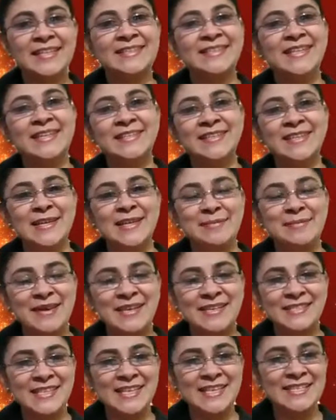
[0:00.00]
That really
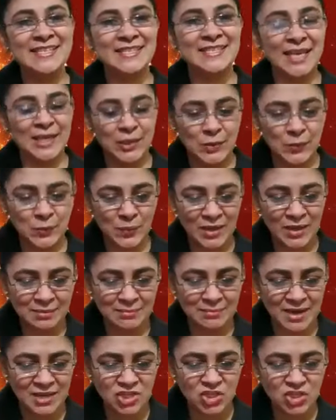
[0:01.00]
makes sense. Thank you very
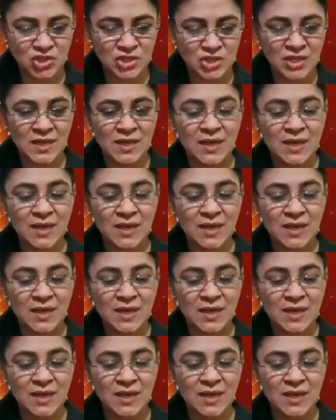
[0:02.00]
much.